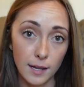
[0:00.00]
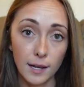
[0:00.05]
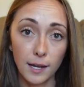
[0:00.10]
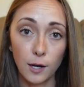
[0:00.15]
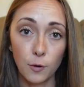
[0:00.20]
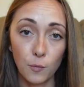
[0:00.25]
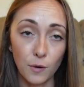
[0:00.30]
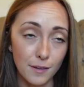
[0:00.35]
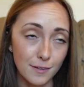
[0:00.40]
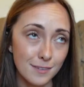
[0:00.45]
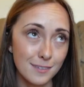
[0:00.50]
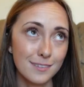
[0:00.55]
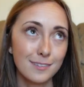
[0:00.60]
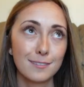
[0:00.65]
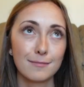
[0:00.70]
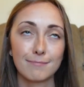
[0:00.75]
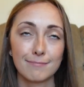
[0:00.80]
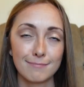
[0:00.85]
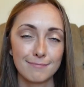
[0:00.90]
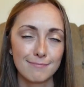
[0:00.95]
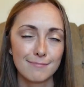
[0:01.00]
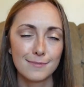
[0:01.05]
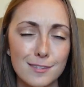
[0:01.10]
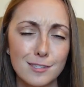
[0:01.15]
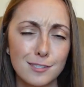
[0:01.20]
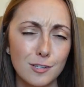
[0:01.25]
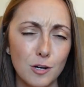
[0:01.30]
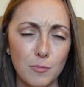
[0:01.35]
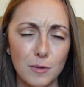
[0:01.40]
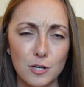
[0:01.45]
And it was
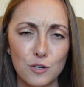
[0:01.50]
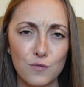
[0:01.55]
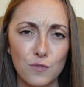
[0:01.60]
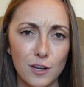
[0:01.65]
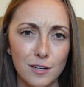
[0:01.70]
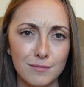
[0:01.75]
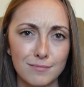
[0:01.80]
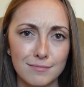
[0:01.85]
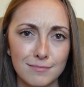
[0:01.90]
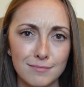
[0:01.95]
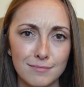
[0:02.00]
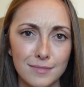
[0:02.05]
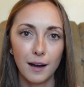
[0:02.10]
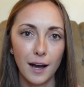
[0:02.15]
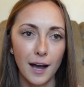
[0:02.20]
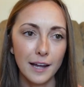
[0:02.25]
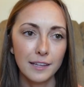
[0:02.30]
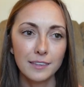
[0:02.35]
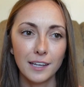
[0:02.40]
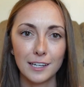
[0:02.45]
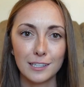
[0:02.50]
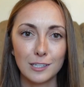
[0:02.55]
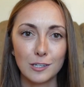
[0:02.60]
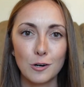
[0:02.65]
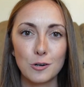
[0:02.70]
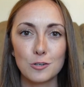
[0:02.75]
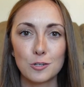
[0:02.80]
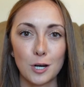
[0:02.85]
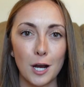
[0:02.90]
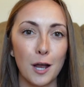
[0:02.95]
so much fun. I'd like to
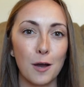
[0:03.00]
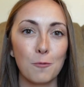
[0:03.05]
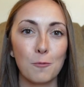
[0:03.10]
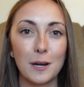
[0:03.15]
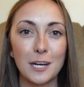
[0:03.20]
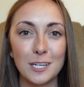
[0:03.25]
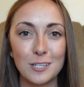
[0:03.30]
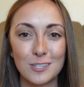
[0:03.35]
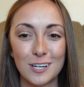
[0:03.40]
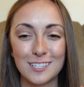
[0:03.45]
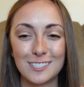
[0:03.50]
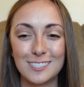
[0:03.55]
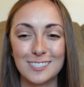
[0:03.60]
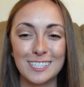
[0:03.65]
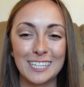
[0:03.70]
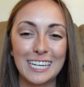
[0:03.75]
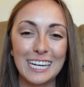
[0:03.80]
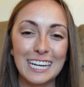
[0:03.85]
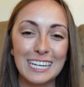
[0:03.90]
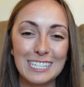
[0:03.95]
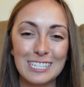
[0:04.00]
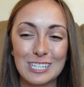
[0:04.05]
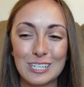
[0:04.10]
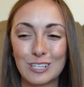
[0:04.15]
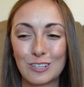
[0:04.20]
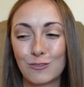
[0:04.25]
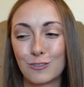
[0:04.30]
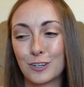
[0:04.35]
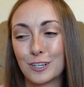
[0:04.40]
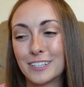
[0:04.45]
go try on wedding dresses again
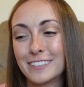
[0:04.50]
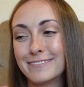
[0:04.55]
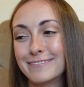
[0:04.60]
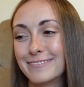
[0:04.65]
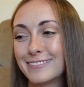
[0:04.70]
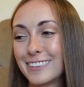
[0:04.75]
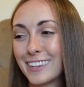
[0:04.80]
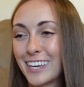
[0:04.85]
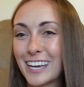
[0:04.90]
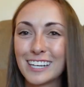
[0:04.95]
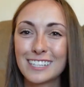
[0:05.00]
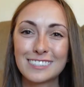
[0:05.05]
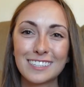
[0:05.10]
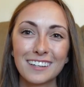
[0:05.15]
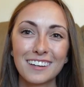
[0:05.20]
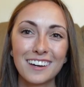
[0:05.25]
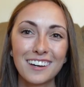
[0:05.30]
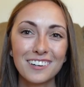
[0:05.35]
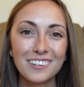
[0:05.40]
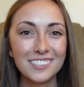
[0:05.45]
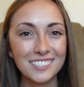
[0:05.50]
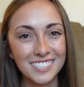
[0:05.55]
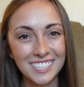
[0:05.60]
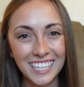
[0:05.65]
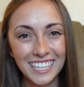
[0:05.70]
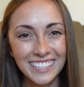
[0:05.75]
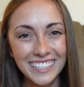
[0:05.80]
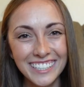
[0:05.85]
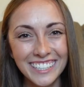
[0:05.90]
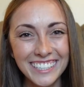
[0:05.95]
just for kicks and
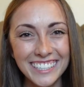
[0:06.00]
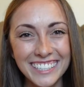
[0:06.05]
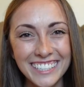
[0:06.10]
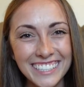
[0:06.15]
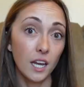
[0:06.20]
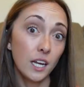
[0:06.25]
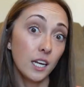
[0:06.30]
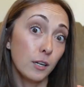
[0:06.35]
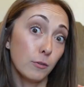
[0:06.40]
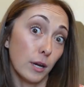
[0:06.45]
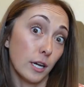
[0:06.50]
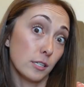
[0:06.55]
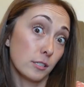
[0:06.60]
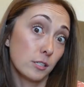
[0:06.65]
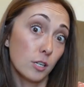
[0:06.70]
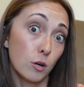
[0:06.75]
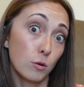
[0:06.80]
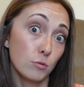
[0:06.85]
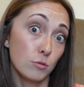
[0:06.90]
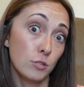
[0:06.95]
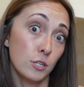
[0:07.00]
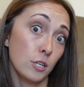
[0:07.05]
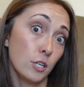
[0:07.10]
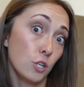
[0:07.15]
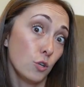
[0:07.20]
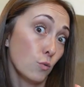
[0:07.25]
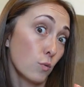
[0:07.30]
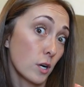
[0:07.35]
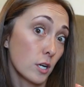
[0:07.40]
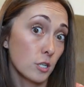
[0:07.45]
giggles. Anyway, so do
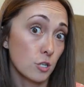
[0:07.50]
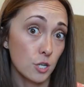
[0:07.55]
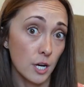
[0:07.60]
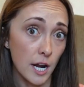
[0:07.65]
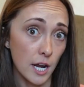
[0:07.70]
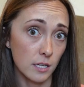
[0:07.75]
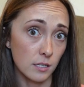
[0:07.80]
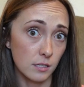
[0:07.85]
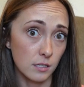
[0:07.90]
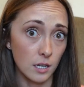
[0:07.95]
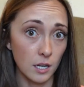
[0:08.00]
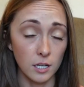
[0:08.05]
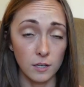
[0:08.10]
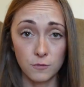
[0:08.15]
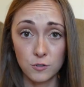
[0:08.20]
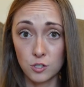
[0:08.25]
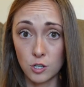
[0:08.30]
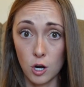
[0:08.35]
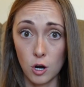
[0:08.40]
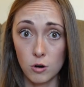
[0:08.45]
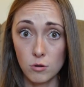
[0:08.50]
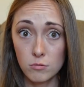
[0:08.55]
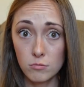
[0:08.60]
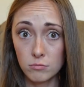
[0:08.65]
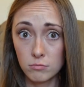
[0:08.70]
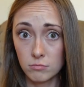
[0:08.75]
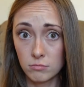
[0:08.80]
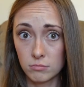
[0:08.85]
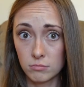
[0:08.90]
you want a dress? And if so,